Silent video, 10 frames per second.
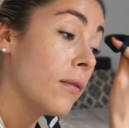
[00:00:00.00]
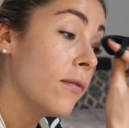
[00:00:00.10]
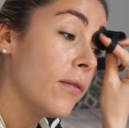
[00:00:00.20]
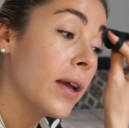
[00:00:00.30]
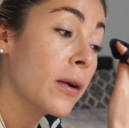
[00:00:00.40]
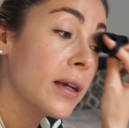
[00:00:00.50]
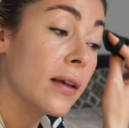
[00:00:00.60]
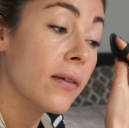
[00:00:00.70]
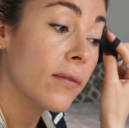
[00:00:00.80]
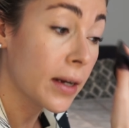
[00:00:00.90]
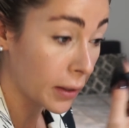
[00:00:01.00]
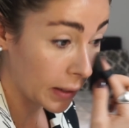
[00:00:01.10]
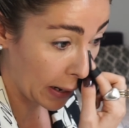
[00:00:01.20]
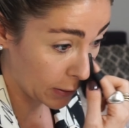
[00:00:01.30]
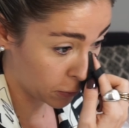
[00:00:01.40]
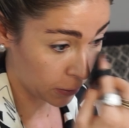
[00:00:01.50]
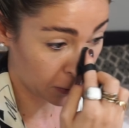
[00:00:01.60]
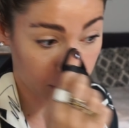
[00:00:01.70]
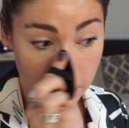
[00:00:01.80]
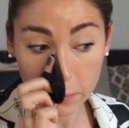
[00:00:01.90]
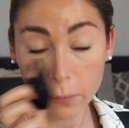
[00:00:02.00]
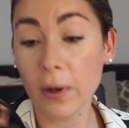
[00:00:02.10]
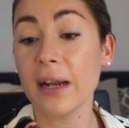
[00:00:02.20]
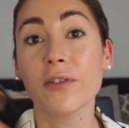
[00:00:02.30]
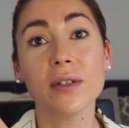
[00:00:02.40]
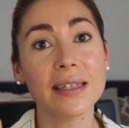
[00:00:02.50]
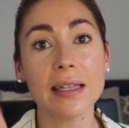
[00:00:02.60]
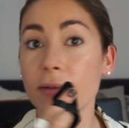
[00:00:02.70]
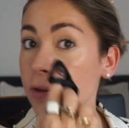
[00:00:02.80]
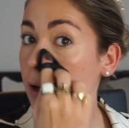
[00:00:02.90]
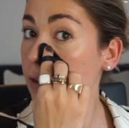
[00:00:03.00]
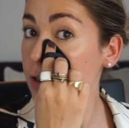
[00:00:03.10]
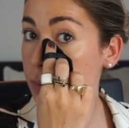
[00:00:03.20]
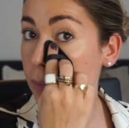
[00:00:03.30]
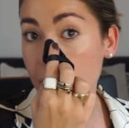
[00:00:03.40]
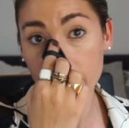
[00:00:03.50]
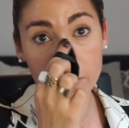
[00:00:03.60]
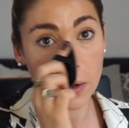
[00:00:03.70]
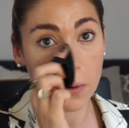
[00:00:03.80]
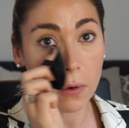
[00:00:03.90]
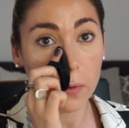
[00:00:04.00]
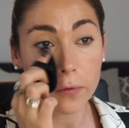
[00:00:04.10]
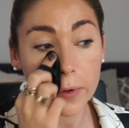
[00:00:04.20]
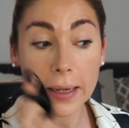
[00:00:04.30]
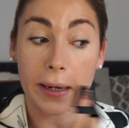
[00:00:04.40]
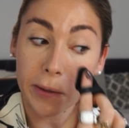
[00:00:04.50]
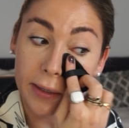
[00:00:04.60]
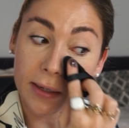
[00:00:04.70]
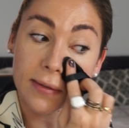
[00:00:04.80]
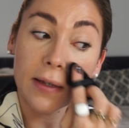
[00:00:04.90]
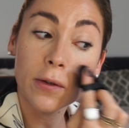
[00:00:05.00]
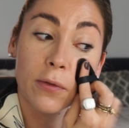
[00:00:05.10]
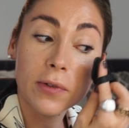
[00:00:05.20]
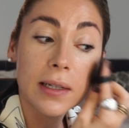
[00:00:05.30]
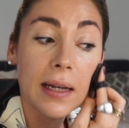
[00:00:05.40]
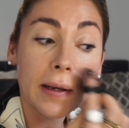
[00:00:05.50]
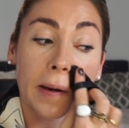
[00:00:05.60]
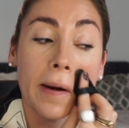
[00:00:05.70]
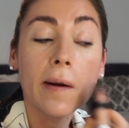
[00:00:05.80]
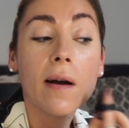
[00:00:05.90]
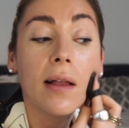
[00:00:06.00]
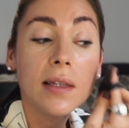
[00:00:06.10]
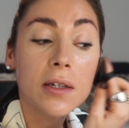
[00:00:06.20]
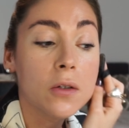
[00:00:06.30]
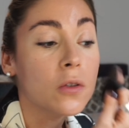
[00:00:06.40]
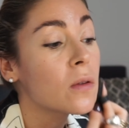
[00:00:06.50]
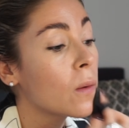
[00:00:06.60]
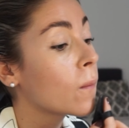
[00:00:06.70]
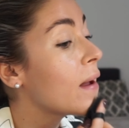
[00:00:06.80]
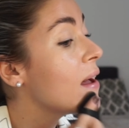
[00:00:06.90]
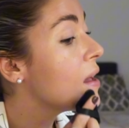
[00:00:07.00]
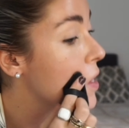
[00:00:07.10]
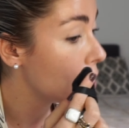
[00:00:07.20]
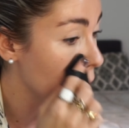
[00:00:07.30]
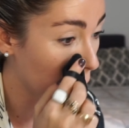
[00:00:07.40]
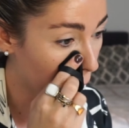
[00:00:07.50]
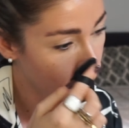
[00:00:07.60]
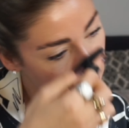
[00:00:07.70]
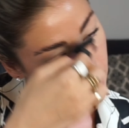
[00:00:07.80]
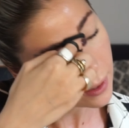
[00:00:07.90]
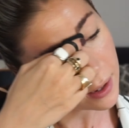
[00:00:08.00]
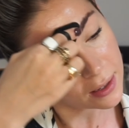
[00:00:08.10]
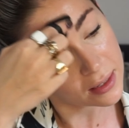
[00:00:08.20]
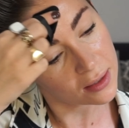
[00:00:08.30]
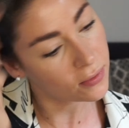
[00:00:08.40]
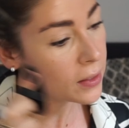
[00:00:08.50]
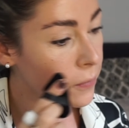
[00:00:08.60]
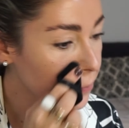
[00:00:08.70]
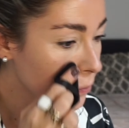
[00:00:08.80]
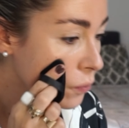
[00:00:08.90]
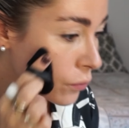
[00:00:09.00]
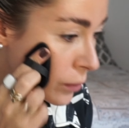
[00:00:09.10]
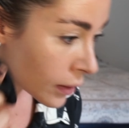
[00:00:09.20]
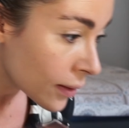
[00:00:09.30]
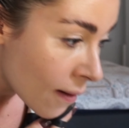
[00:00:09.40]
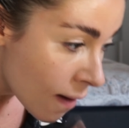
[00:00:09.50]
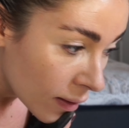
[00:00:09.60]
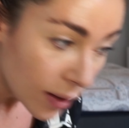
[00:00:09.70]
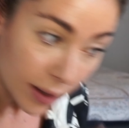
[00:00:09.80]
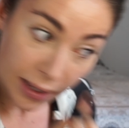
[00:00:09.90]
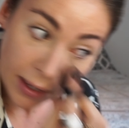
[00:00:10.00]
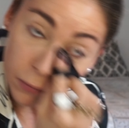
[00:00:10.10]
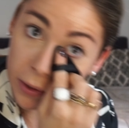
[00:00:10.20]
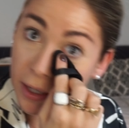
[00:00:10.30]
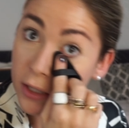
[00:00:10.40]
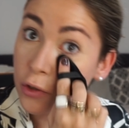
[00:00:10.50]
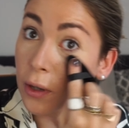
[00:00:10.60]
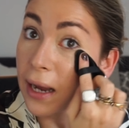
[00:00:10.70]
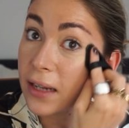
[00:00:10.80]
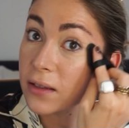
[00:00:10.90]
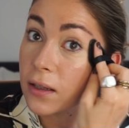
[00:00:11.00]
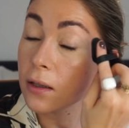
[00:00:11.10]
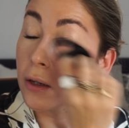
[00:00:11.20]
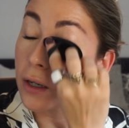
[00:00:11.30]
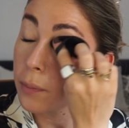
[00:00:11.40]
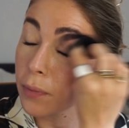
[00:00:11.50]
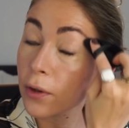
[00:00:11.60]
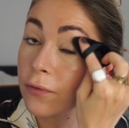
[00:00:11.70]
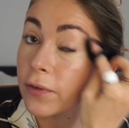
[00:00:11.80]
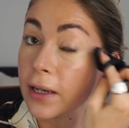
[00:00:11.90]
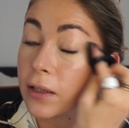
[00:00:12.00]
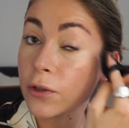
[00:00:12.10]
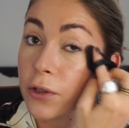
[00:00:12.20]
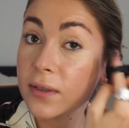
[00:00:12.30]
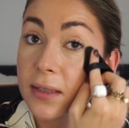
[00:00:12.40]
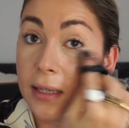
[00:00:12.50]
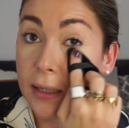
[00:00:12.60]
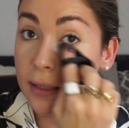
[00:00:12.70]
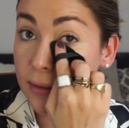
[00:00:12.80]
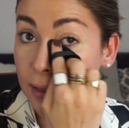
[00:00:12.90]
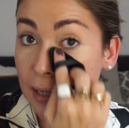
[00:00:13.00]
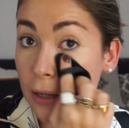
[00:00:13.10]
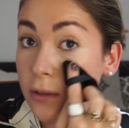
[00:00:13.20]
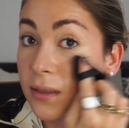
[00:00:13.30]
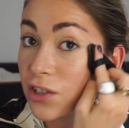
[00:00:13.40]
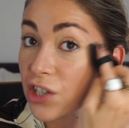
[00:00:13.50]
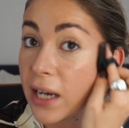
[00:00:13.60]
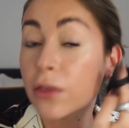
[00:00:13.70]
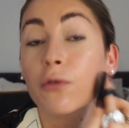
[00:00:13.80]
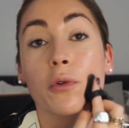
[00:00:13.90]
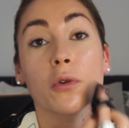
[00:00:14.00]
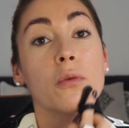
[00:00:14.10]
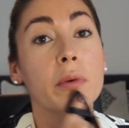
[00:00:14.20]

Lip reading: Very, very natural. Whatever's left on this puff, go over areas that you feel like are a little red or uneven. Again, we're not trying to look perfect. Your skin is allowed to shine through.